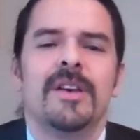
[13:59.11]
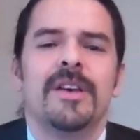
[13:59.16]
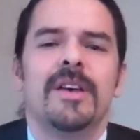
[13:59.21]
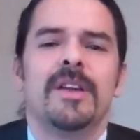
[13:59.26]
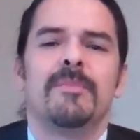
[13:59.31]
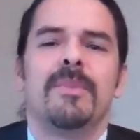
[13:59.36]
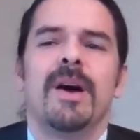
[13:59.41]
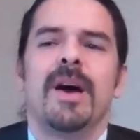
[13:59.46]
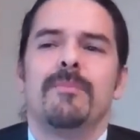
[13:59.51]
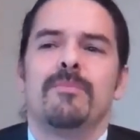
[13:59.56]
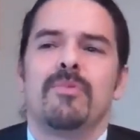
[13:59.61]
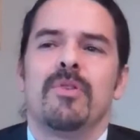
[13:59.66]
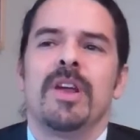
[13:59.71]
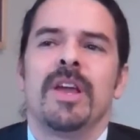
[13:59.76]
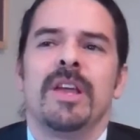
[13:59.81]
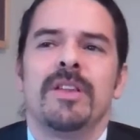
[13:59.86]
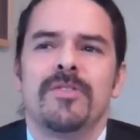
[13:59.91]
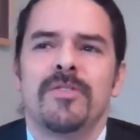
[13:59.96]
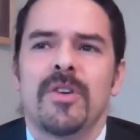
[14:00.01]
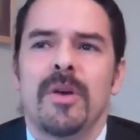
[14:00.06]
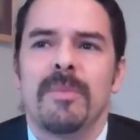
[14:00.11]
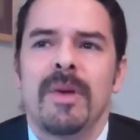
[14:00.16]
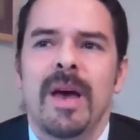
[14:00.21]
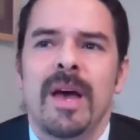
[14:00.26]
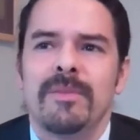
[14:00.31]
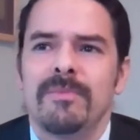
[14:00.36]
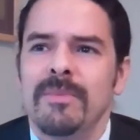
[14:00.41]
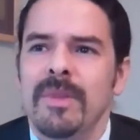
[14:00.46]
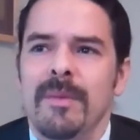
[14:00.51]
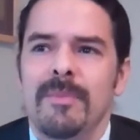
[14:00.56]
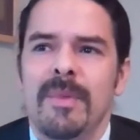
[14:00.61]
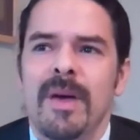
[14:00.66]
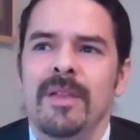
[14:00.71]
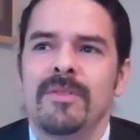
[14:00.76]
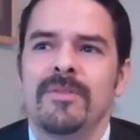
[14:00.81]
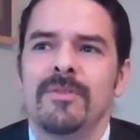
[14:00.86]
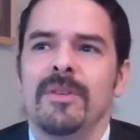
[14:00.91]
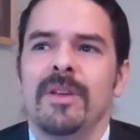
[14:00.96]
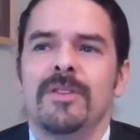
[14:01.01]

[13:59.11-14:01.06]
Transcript: in my brain, so I'm not